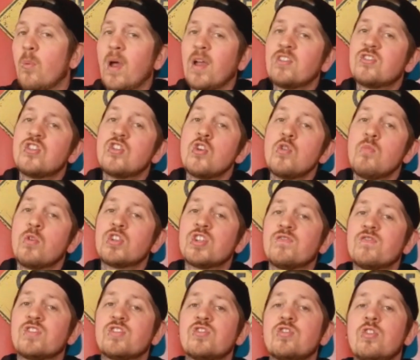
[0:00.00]
away too much
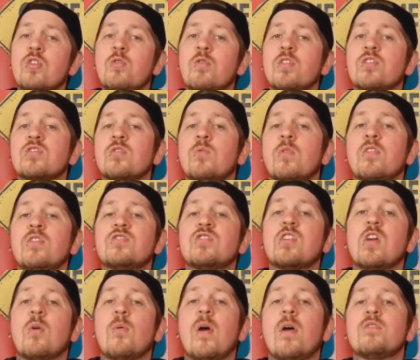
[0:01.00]
of a story because I want you to
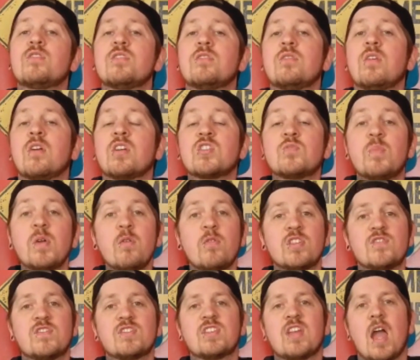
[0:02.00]
go out and
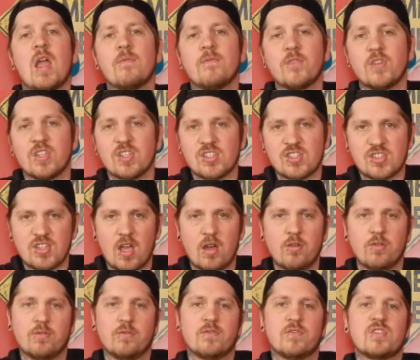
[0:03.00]
experience this game for
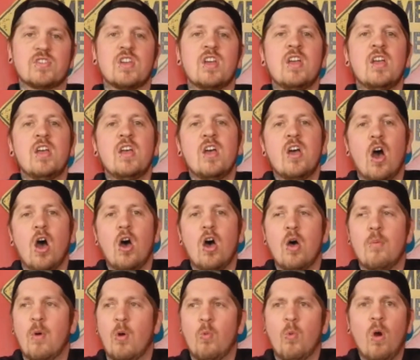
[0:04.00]
yourselves.
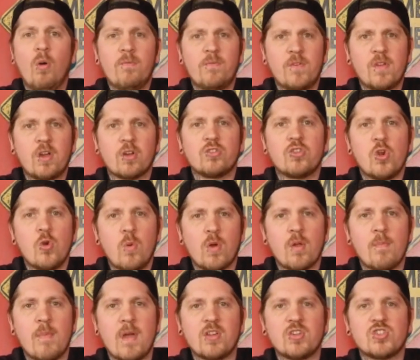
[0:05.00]
But one thing I do
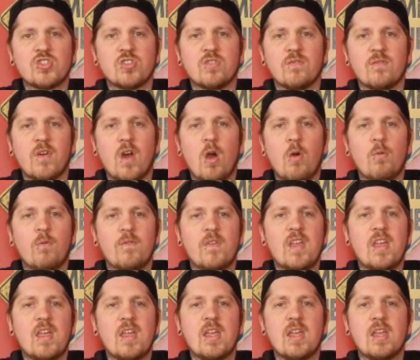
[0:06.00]
want to mention though,
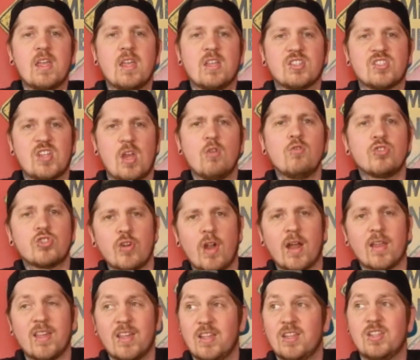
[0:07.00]
the
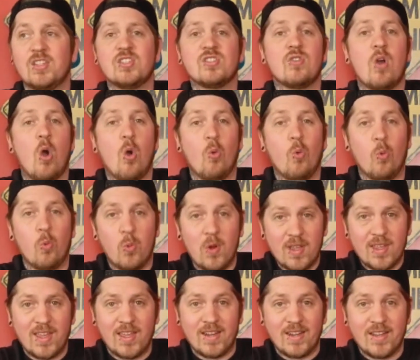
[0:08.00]
soundtrack is
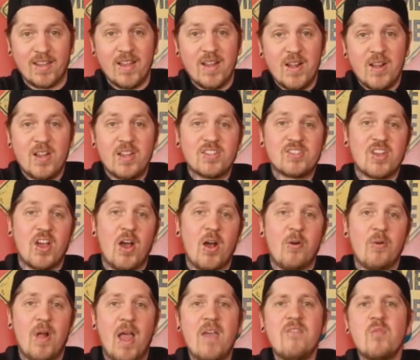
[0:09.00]
wicked.
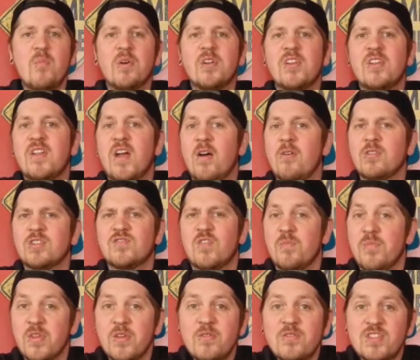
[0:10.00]
So everybody knows
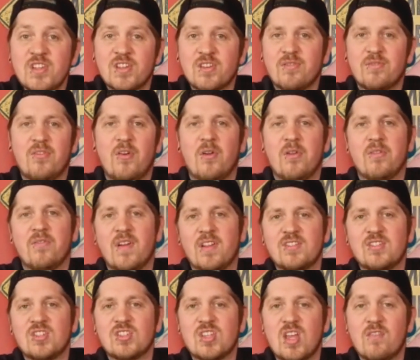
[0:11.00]
the music of Final
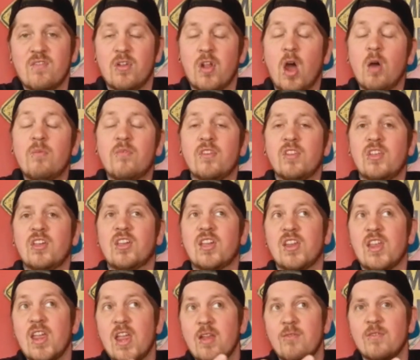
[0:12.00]
Fantasy VII. Hopefully you
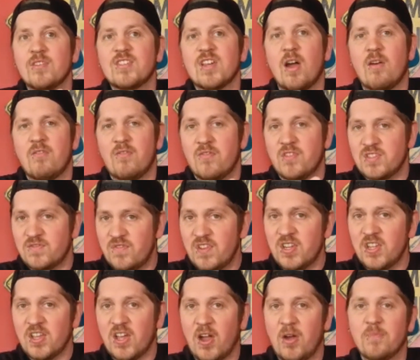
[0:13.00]
can hear it over this
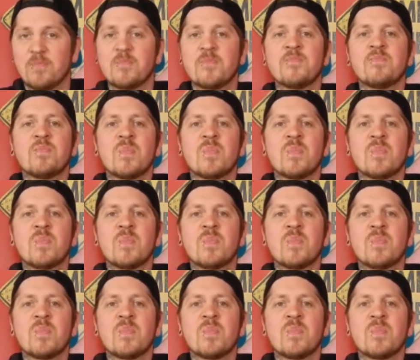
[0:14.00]
video.